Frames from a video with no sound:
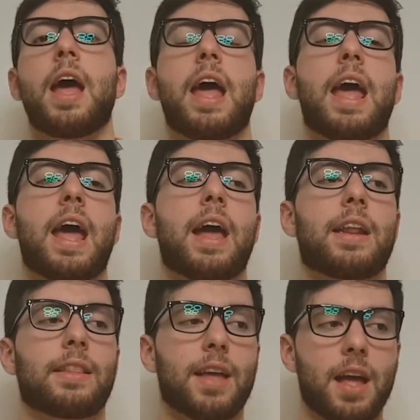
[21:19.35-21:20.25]
and
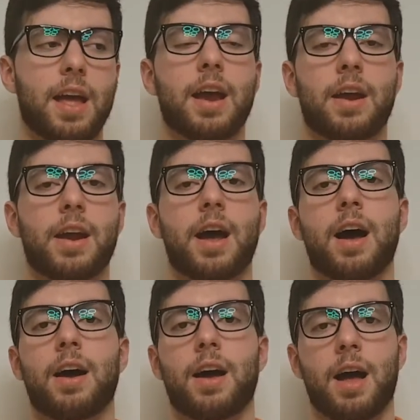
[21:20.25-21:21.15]
in that area
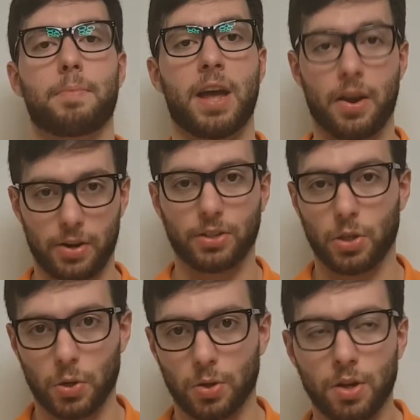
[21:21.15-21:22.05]
I'm hairy
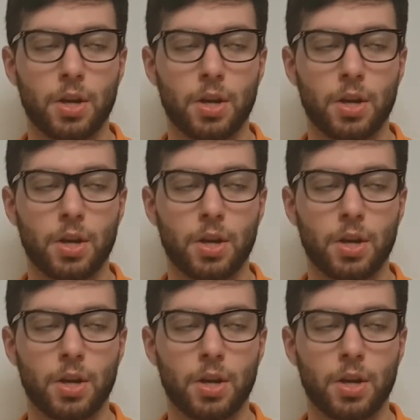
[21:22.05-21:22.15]
too.